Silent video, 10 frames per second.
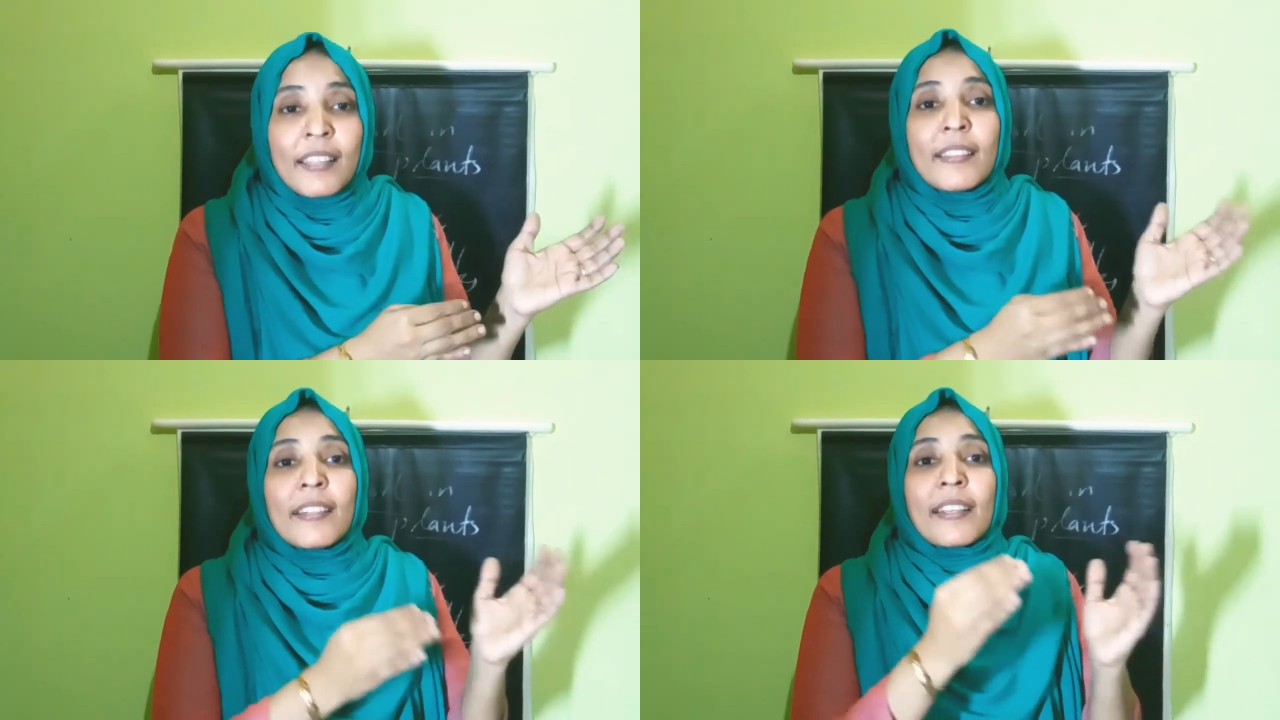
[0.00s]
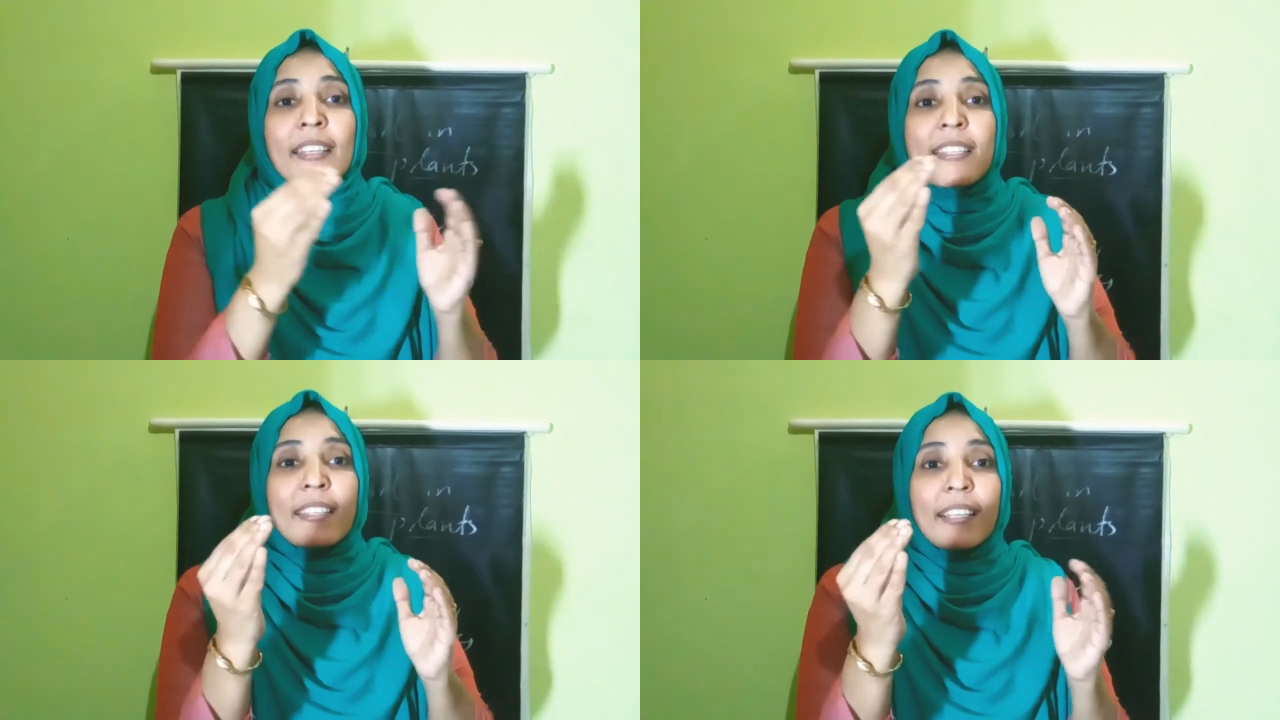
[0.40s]
There
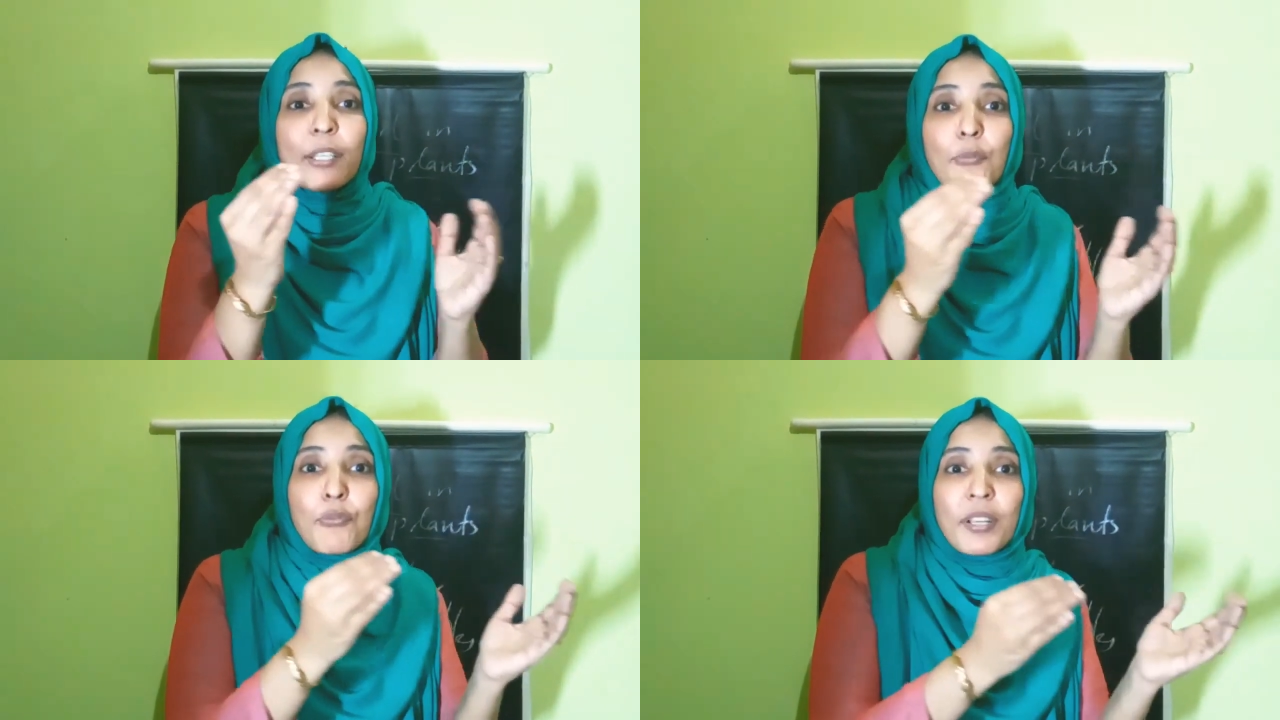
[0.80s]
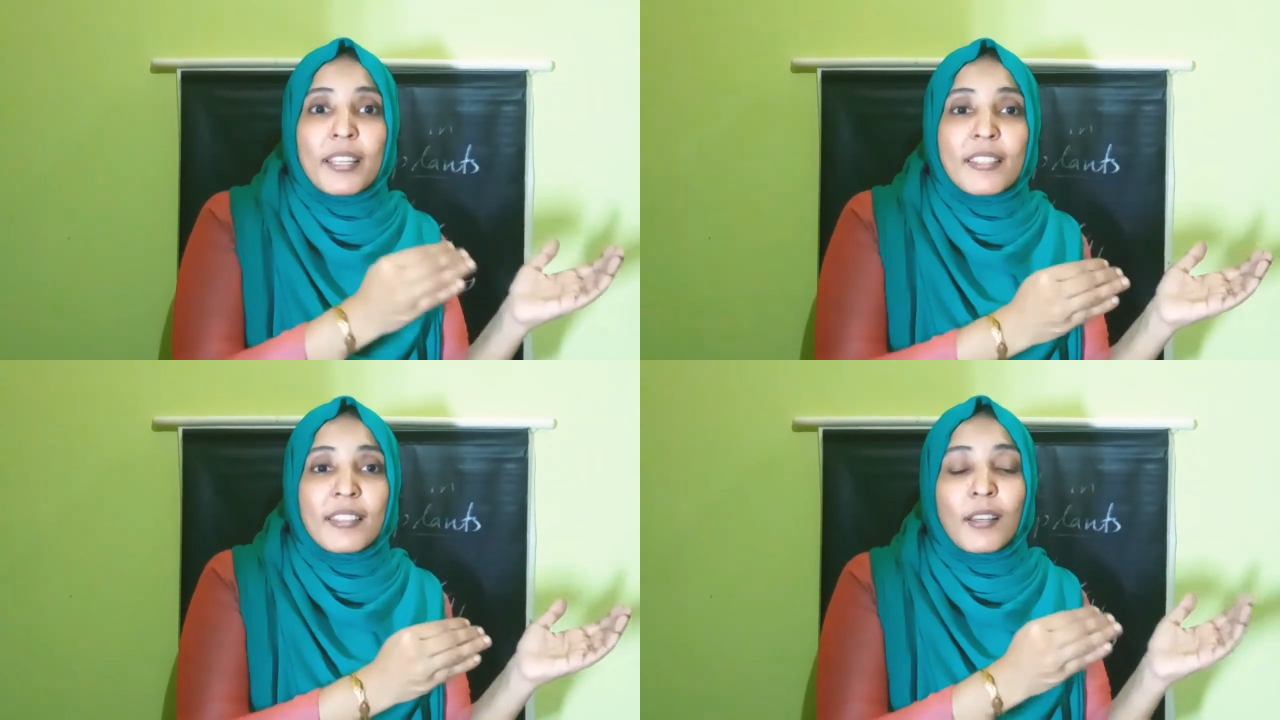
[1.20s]
is a
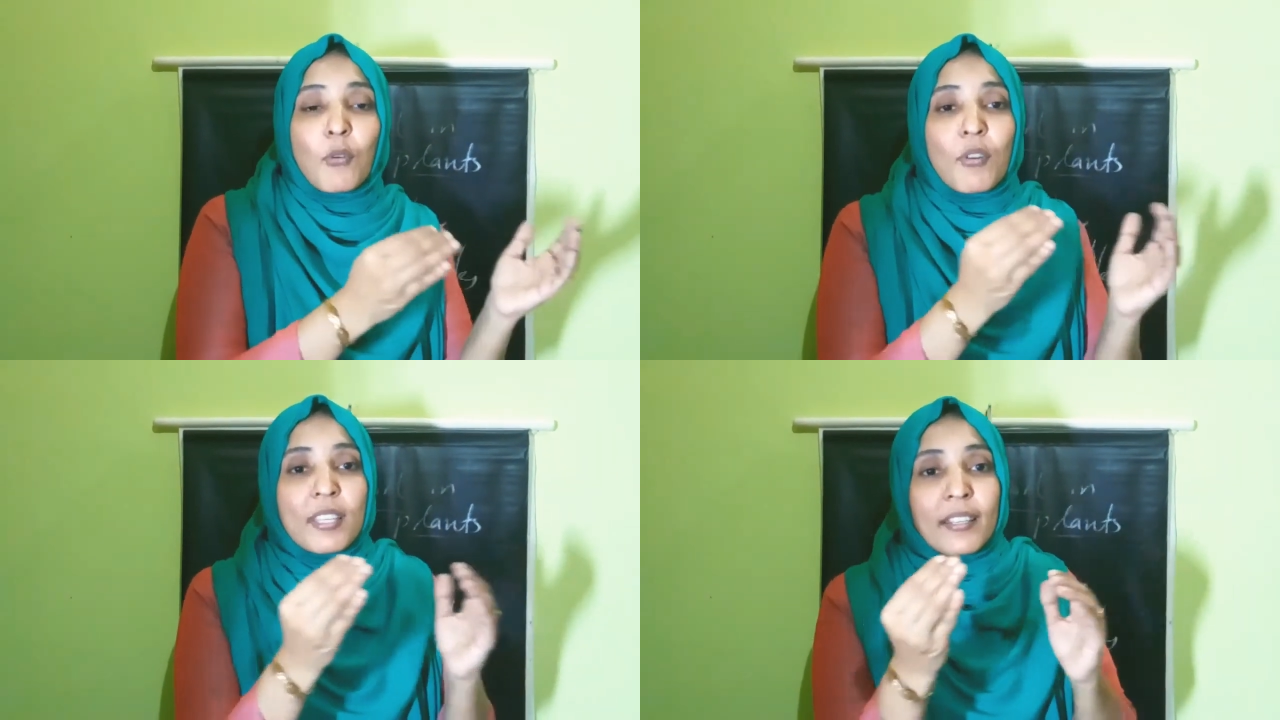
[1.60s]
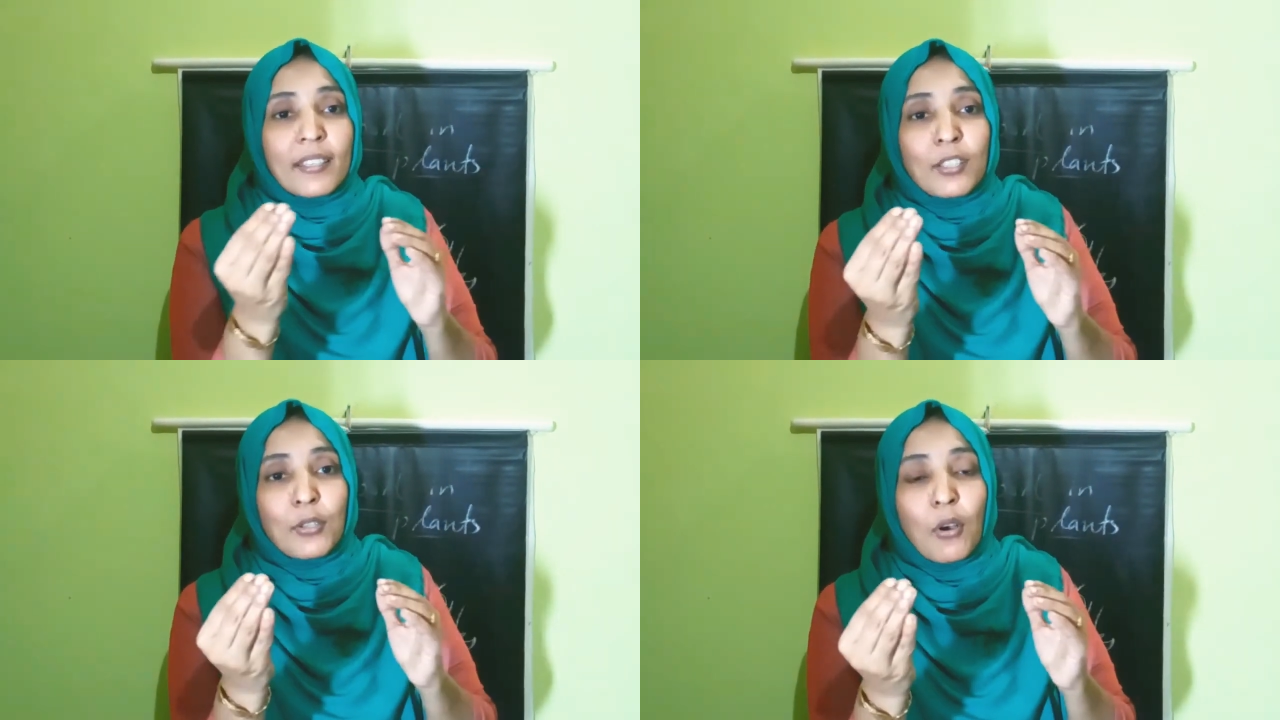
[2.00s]
difference in the concentration